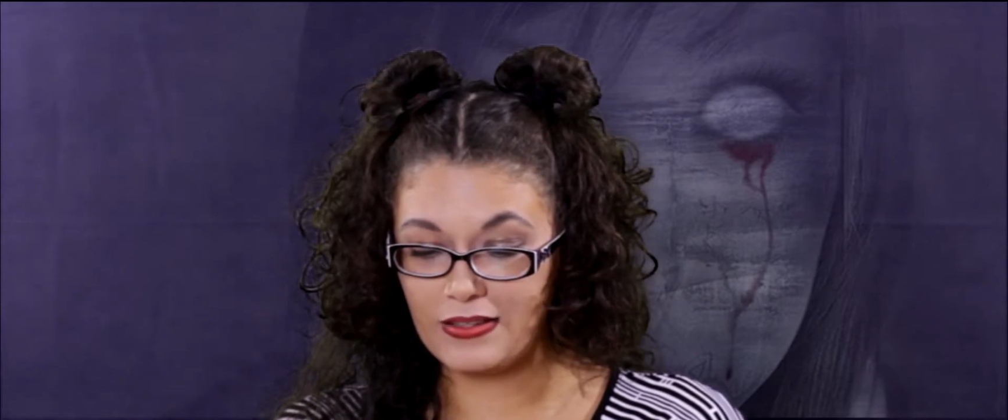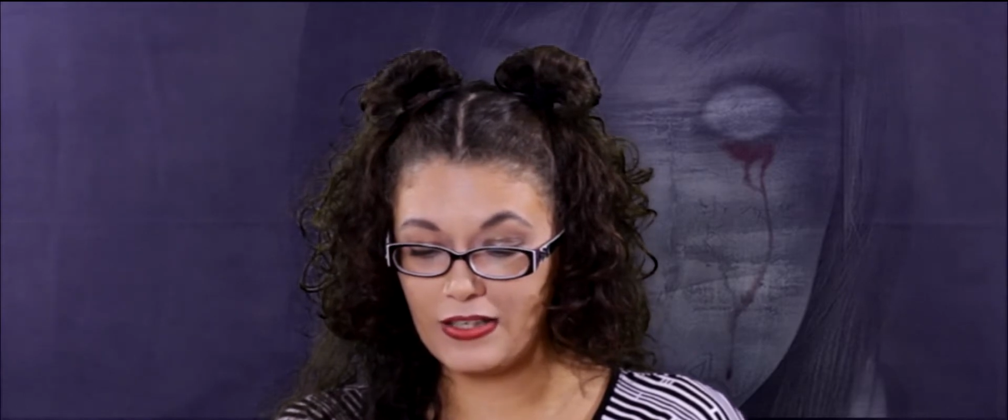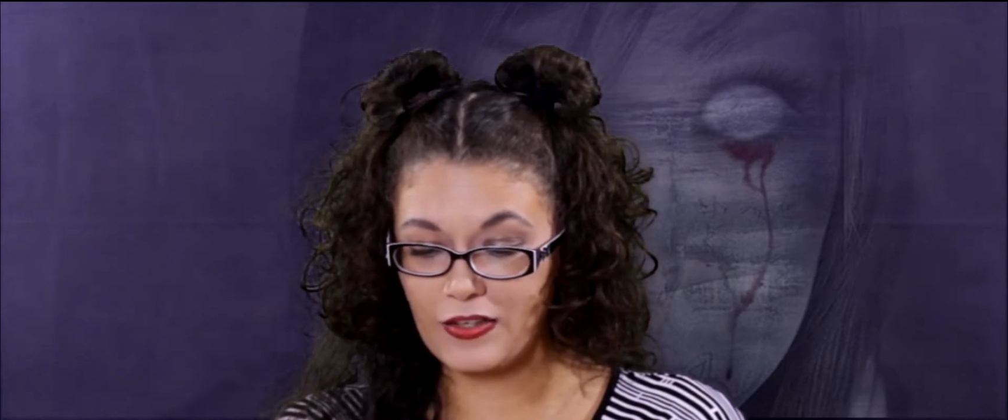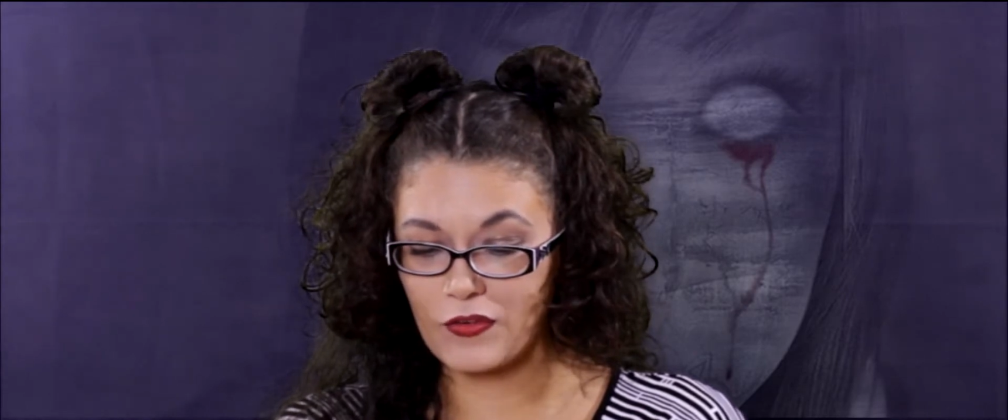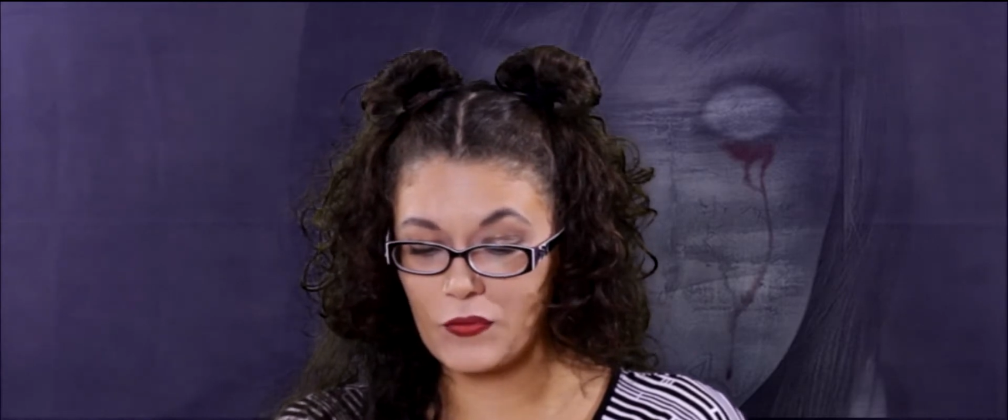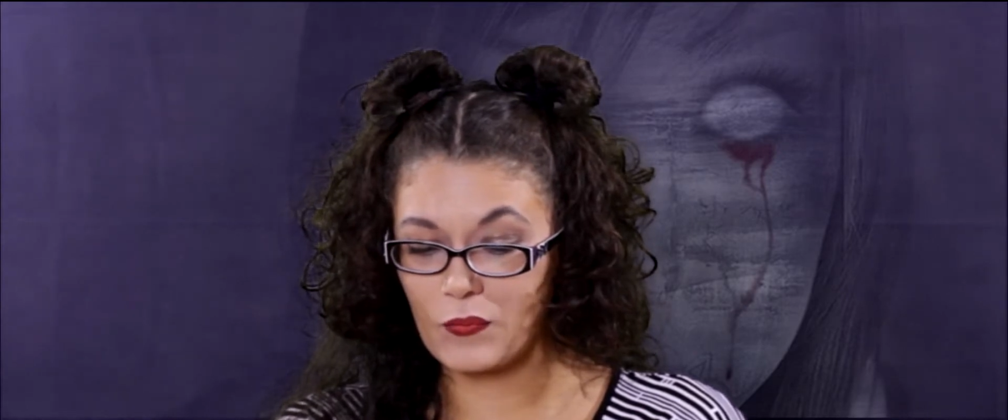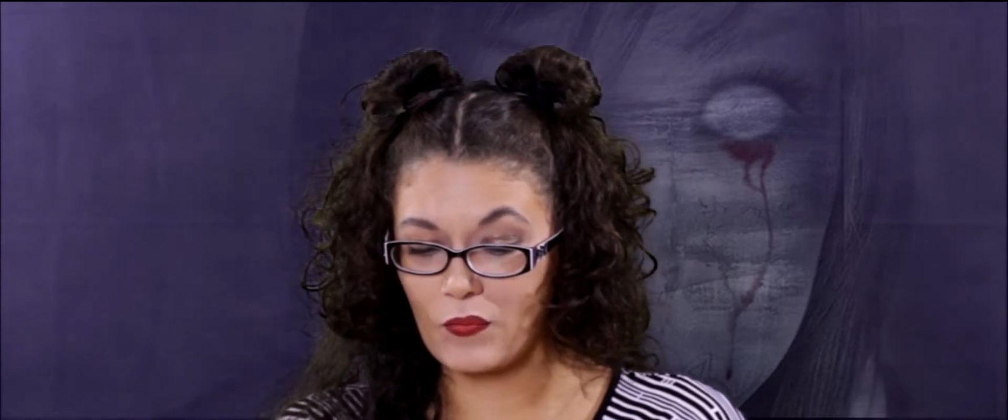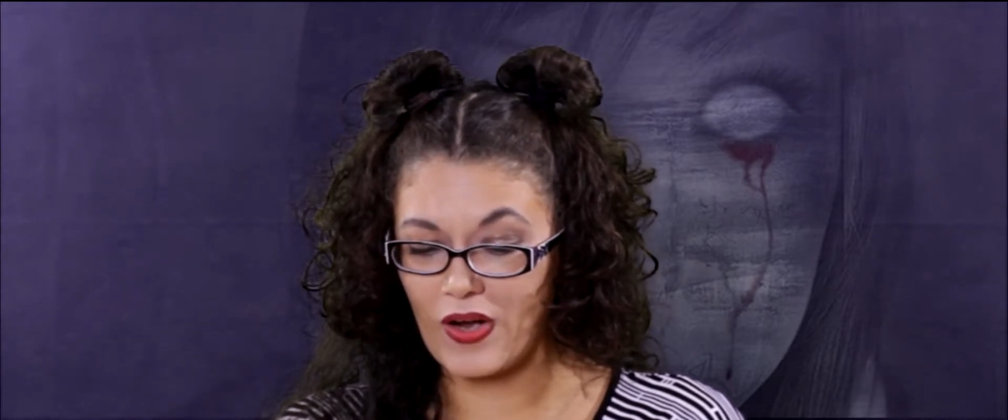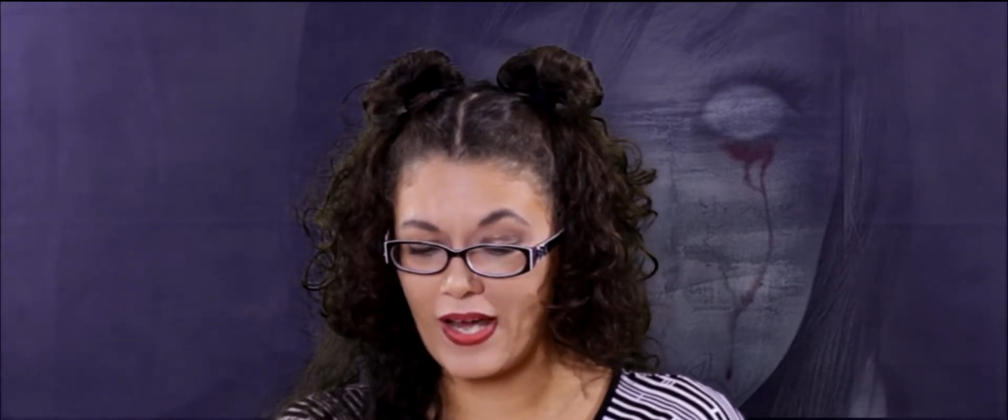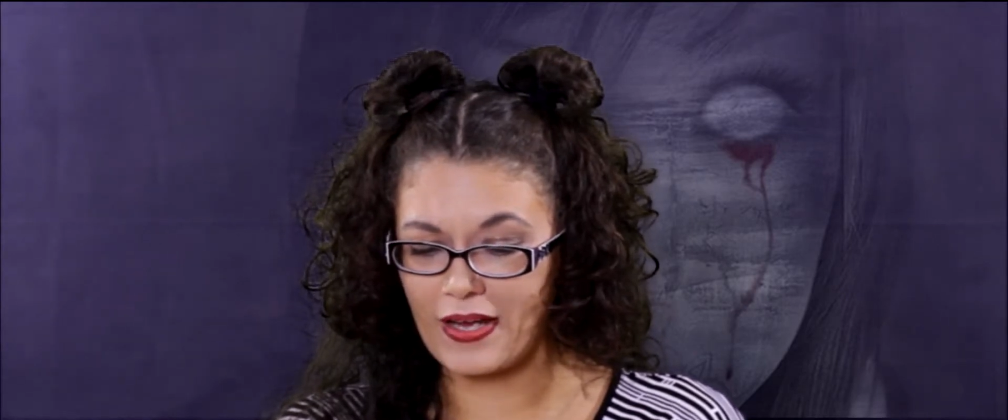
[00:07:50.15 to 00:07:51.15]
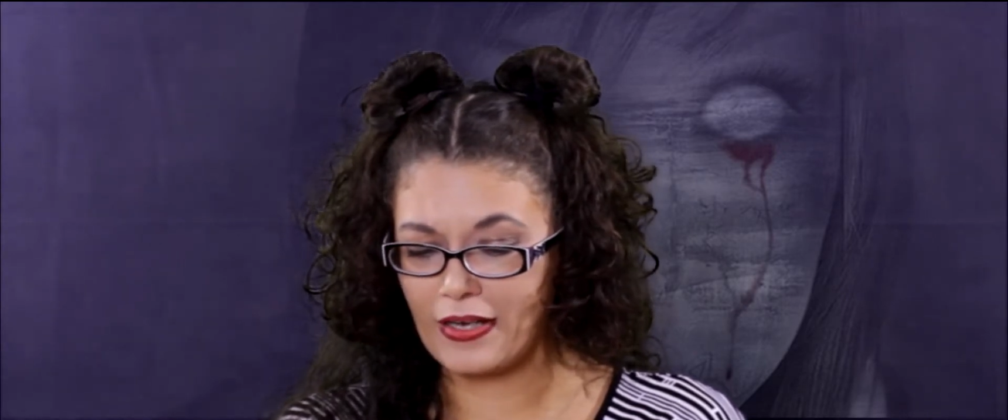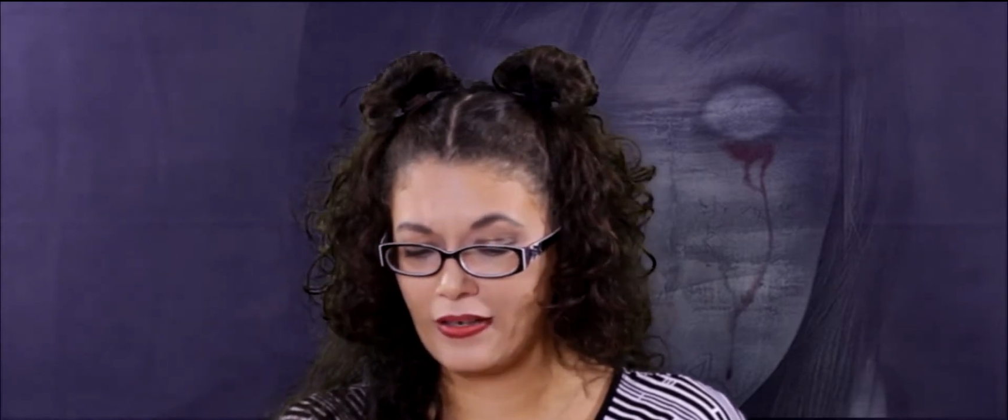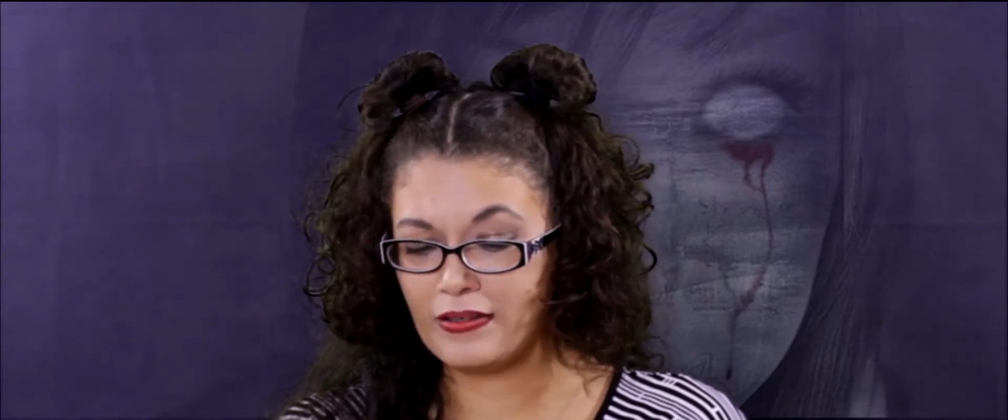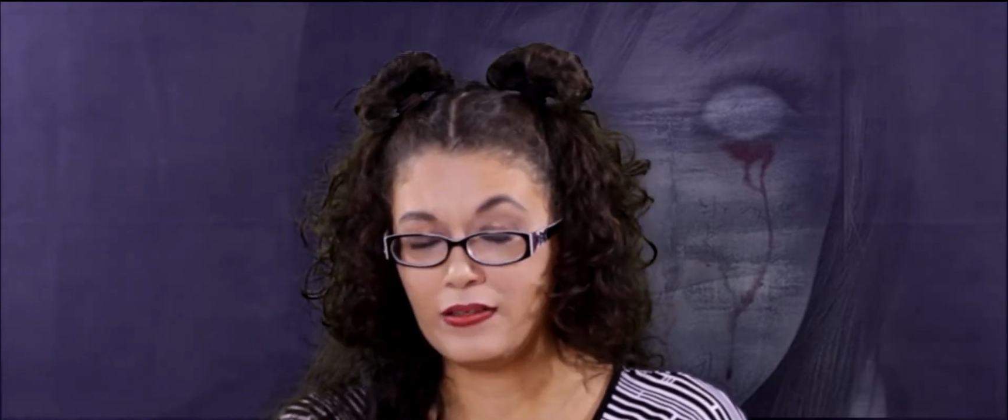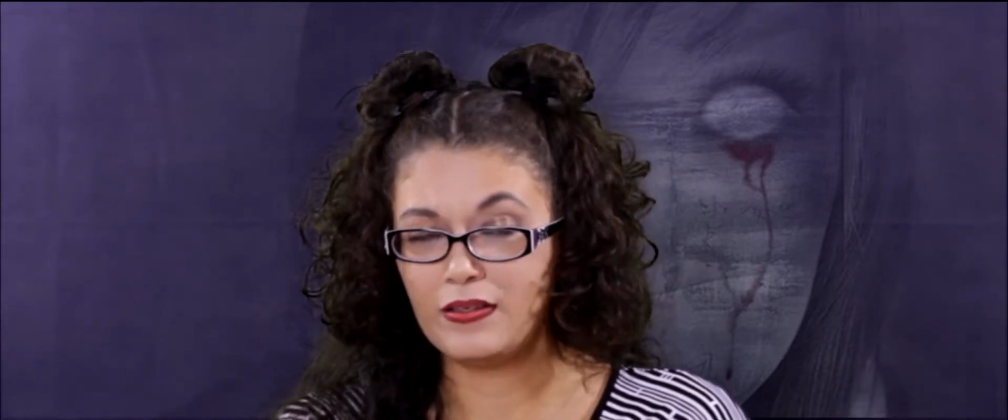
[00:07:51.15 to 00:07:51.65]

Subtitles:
Either way.